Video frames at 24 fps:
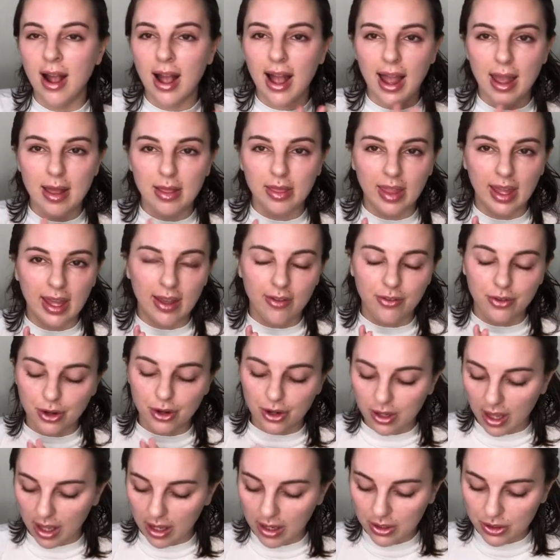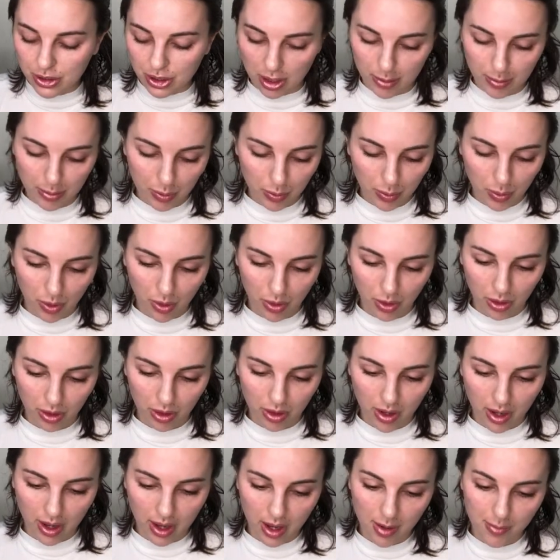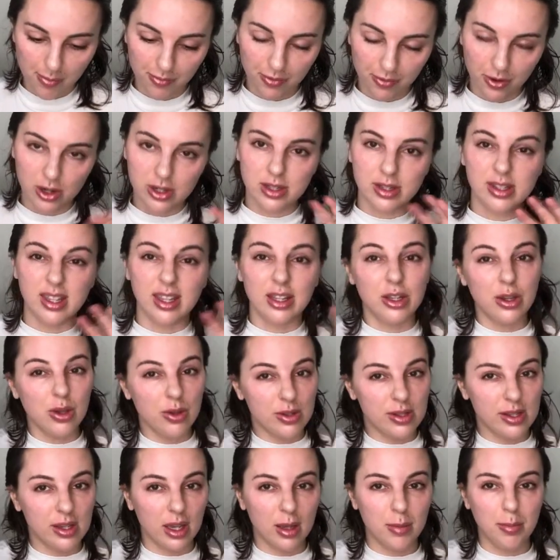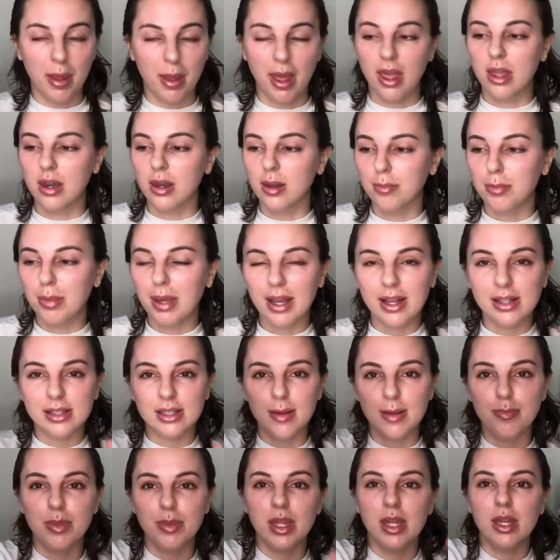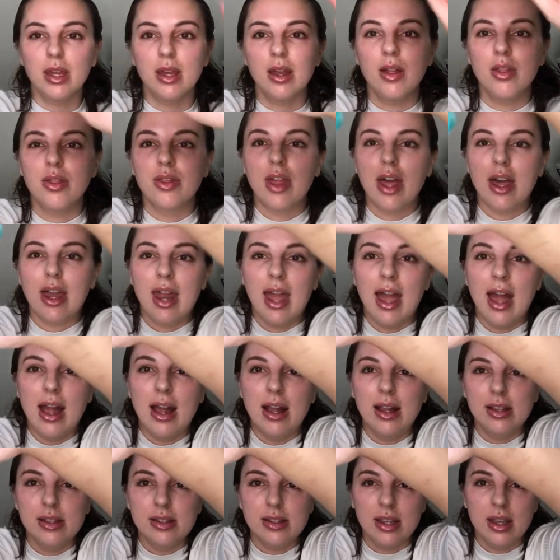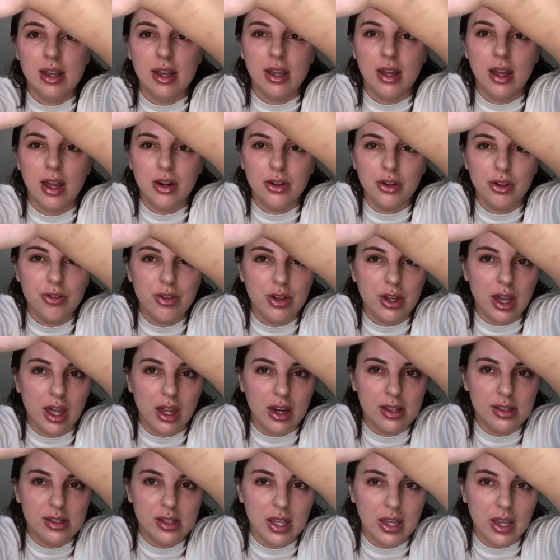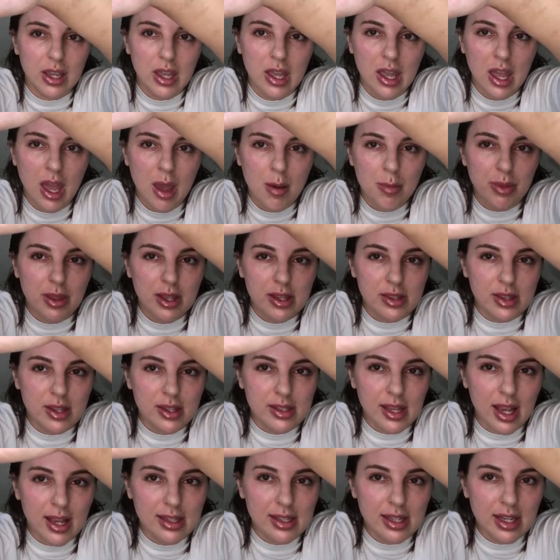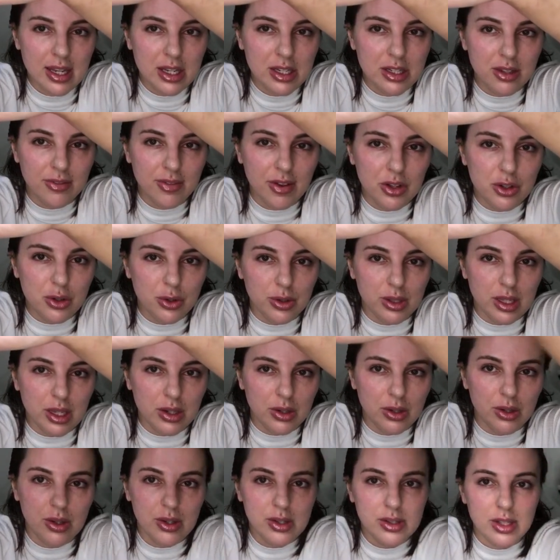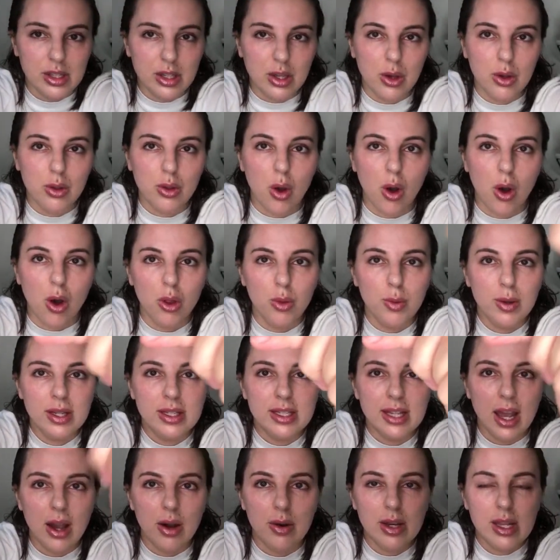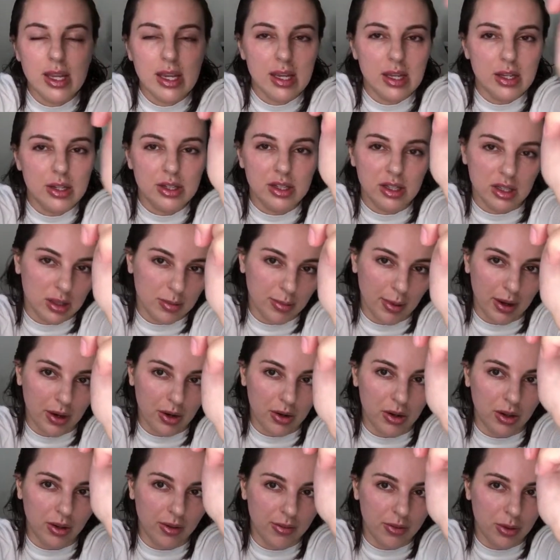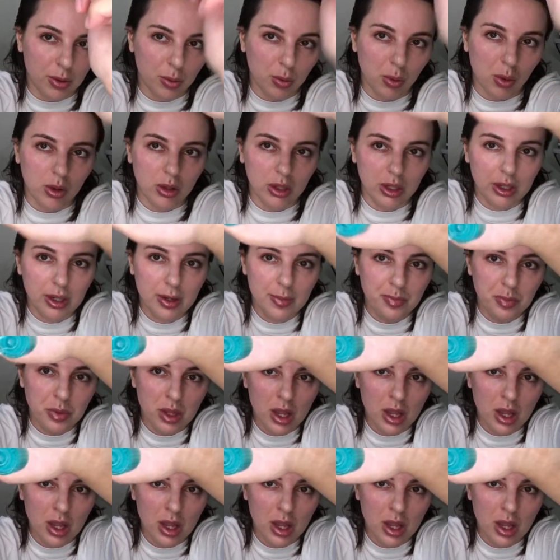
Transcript: If you're gonna derma roll versus like using a pen, pick something that has, I don't know if you can kind of see, this has individual needles that go all the way down into the barrel of the roller,